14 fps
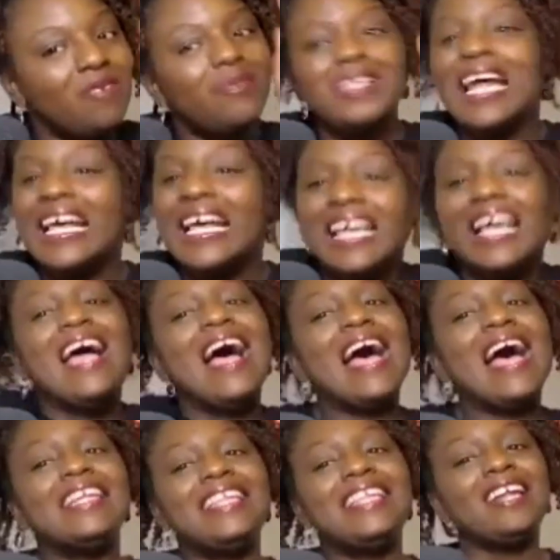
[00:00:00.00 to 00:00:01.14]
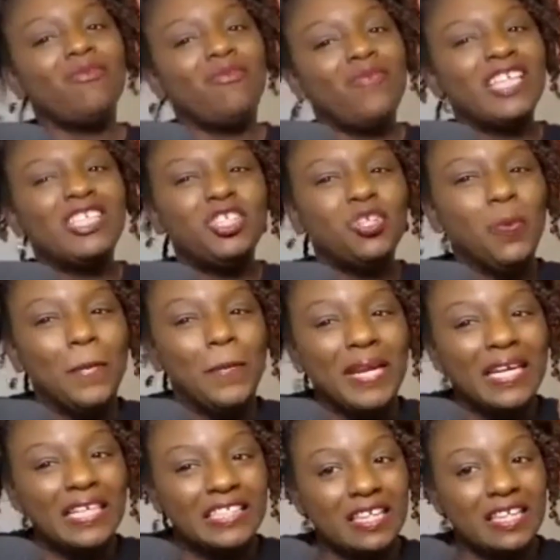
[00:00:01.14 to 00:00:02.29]
did that affect you
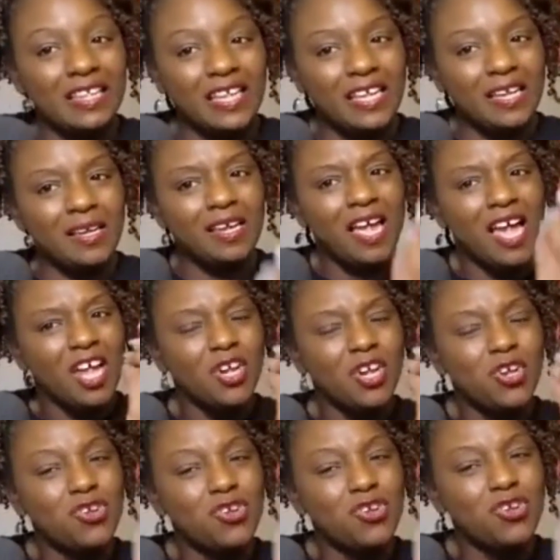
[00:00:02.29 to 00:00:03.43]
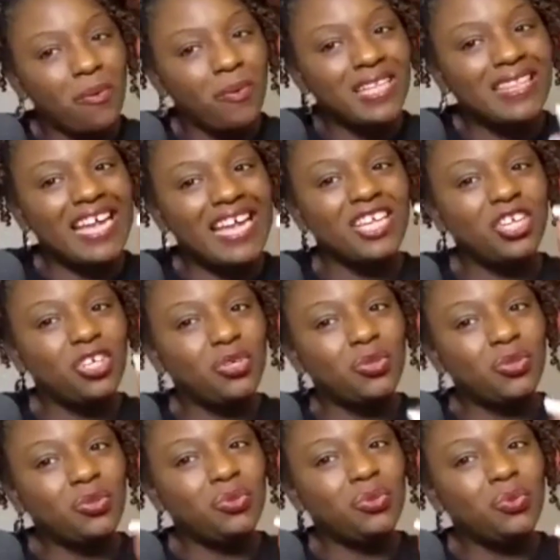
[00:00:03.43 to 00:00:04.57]
mentally, knowing that
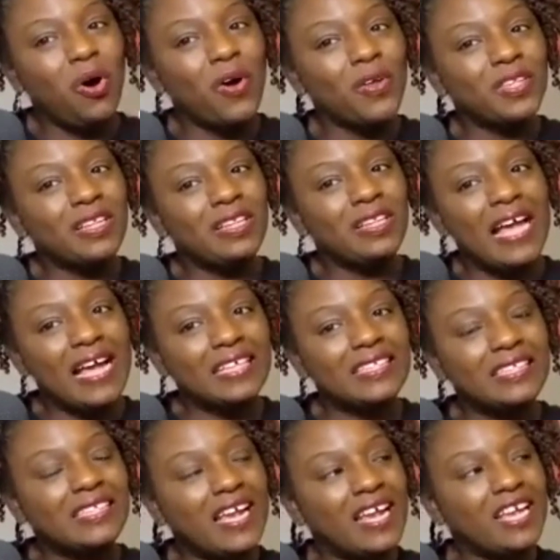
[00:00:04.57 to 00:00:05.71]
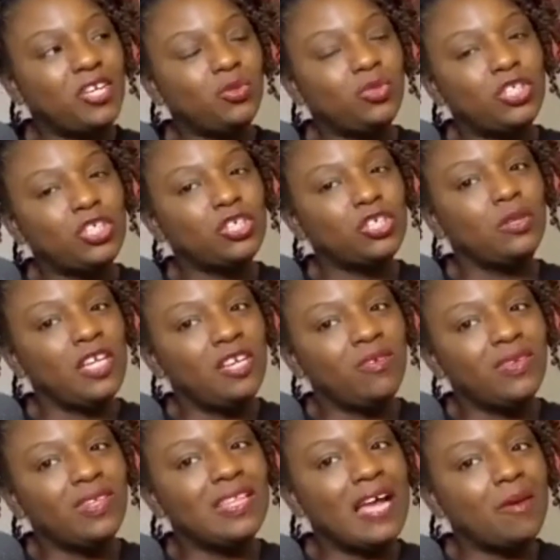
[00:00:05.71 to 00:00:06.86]
you, on the last day, you're
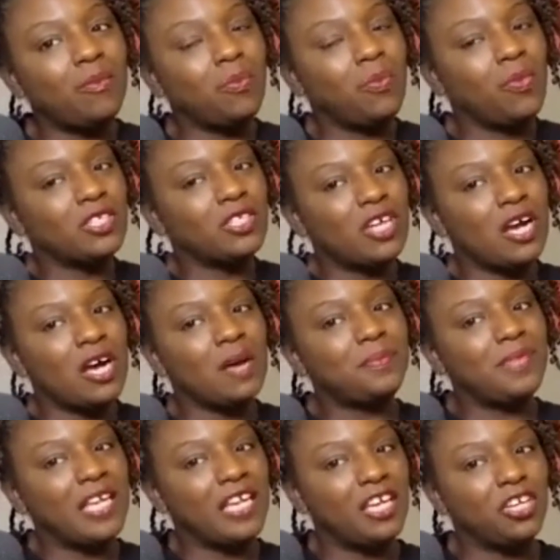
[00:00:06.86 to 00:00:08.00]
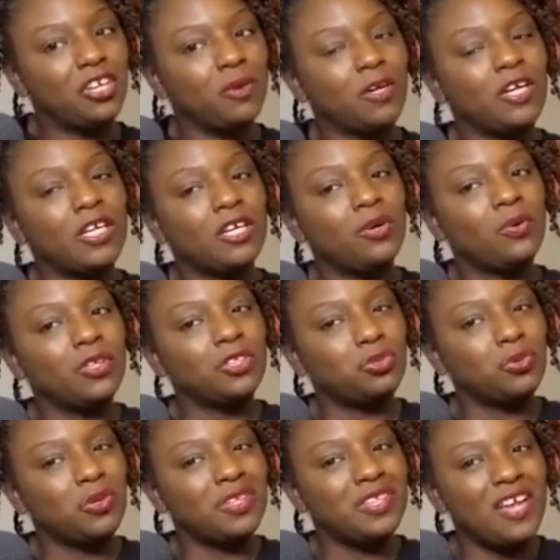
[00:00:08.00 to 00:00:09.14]
leaving that one job, thinking you're going to go
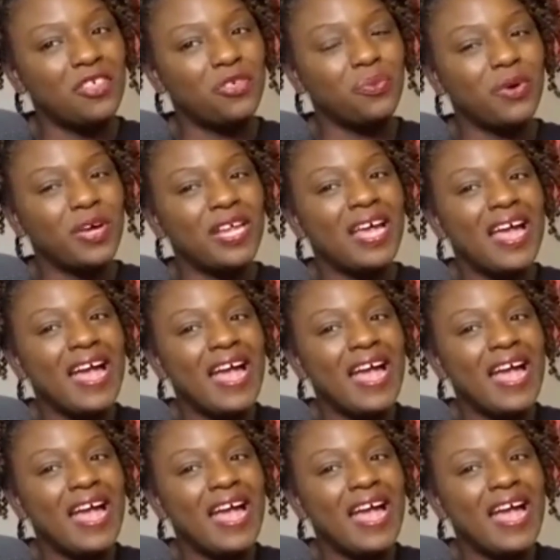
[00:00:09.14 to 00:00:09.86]
into another one,